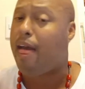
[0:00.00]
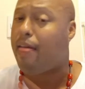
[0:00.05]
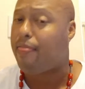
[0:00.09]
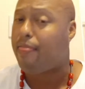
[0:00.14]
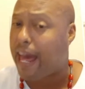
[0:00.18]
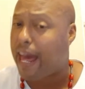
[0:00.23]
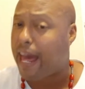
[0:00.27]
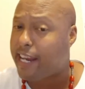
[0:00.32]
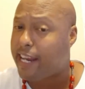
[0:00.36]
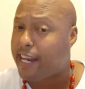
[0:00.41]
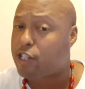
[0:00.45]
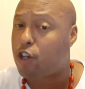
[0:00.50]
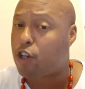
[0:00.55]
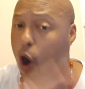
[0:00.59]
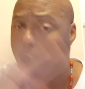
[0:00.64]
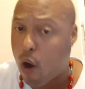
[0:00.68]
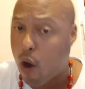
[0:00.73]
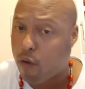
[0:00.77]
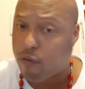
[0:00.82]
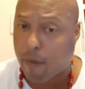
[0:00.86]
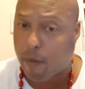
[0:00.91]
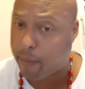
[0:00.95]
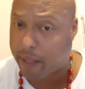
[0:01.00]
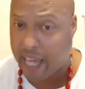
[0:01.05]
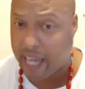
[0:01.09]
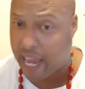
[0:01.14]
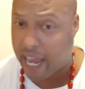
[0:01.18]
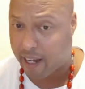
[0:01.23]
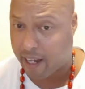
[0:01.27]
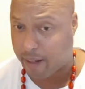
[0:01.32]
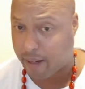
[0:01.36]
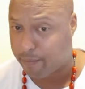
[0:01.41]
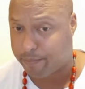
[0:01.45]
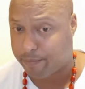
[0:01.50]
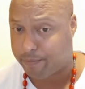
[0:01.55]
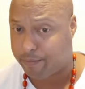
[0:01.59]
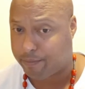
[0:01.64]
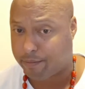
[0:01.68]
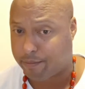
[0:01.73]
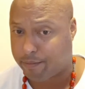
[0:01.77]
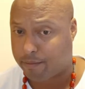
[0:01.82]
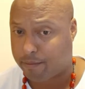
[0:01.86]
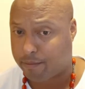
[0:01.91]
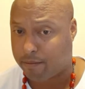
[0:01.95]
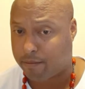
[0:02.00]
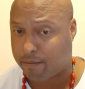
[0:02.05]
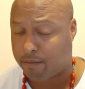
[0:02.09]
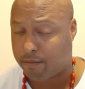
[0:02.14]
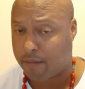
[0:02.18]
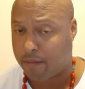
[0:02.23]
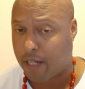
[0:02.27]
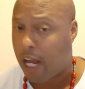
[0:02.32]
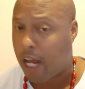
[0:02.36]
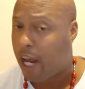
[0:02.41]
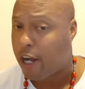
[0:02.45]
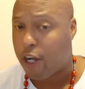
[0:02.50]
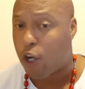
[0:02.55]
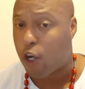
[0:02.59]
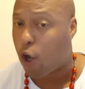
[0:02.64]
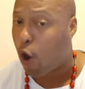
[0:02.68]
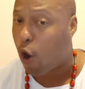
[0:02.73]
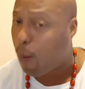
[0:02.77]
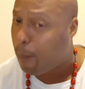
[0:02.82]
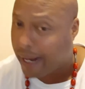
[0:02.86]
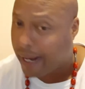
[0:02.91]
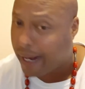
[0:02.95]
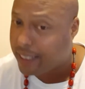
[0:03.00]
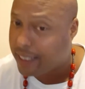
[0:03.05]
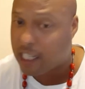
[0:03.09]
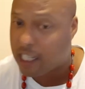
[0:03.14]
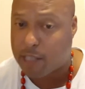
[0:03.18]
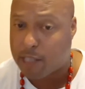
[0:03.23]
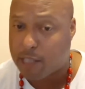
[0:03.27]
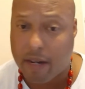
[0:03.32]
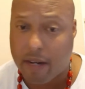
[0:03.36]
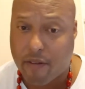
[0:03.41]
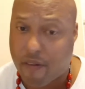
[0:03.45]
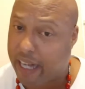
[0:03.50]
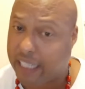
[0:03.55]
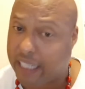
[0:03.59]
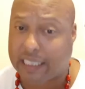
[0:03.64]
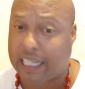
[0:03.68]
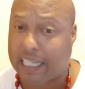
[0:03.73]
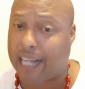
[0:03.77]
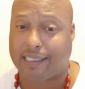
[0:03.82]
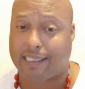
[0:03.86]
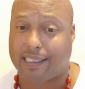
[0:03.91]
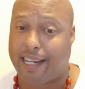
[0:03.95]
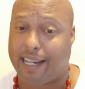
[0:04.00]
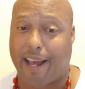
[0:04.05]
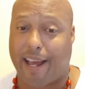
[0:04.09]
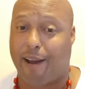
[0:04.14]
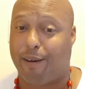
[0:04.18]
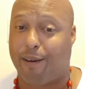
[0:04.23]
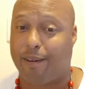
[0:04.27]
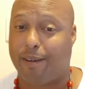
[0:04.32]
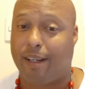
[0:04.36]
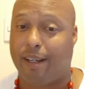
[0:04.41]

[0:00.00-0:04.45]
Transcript: That is gone from the game. Nobody does mid-range shots now.